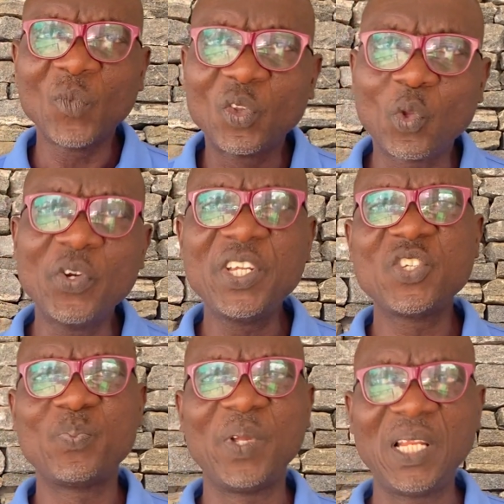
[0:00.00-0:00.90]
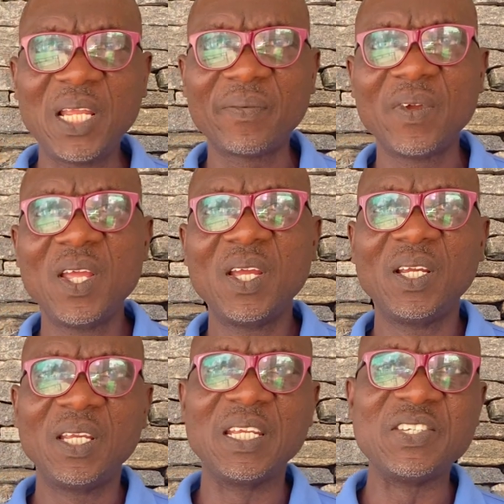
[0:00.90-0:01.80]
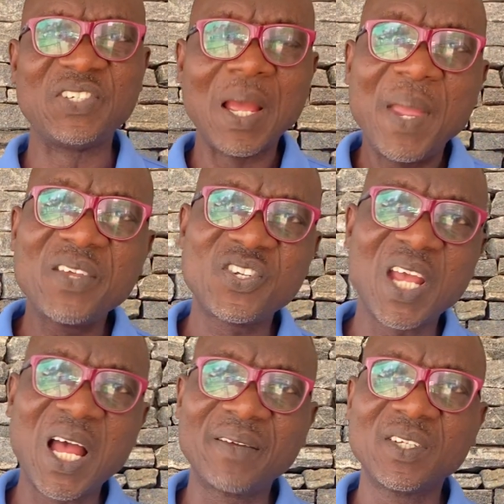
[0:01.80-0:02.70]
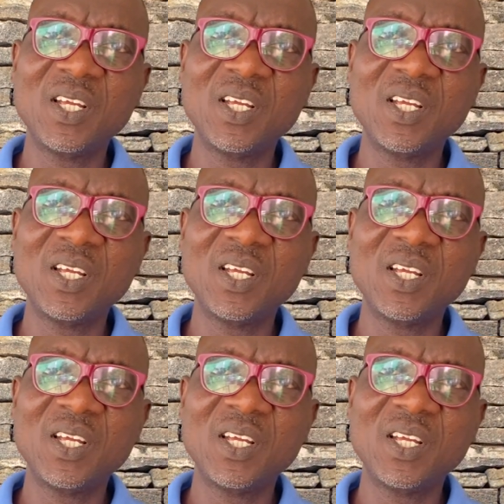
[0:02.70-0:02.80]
Tonins believe in Gemeinschaft.